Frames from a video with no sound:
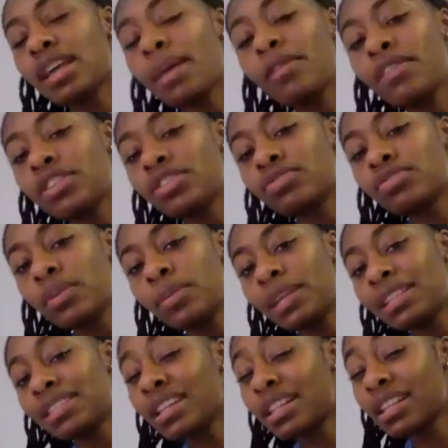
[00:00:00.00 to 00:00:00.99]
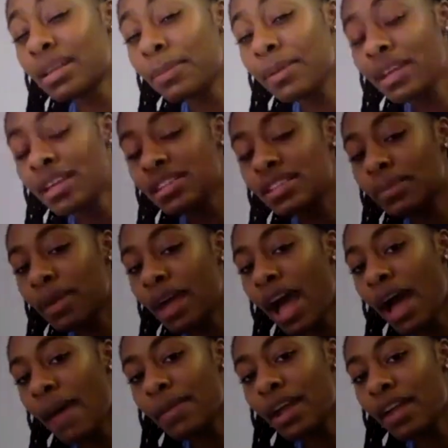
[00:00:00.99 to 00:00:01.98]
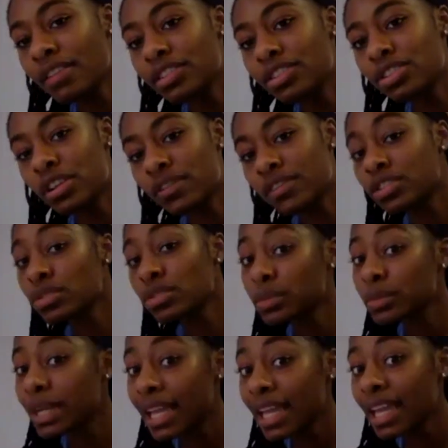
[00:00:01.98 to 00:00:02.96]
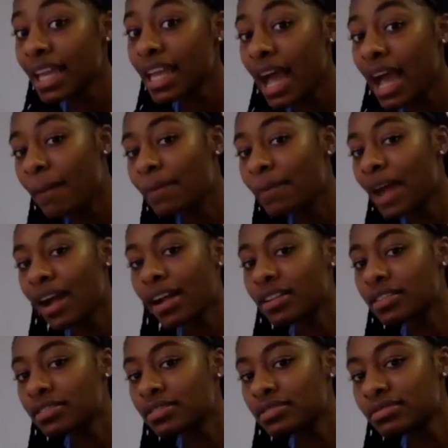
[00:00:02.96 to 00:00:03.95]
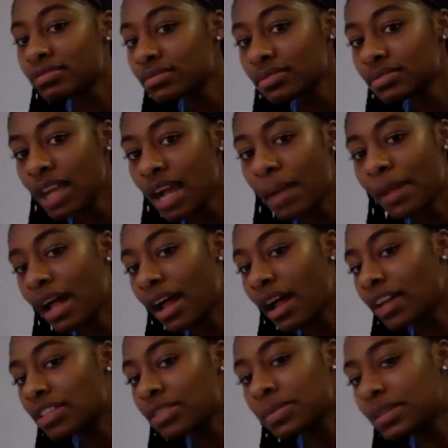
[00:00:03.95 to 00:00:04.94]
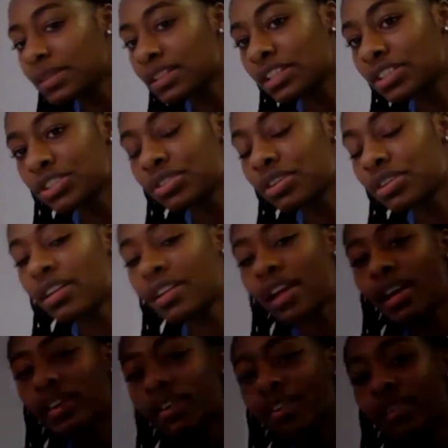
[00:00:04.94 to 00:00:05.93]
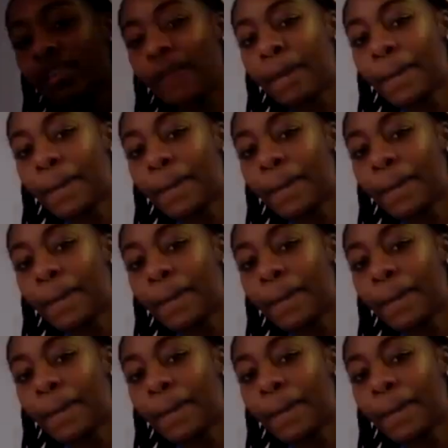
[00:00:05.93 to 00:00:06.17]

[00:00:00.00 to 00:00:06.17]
some of it's real, but it's clip-ins. But I'm not really sure if it's a wig. I'm not 100% sure on that.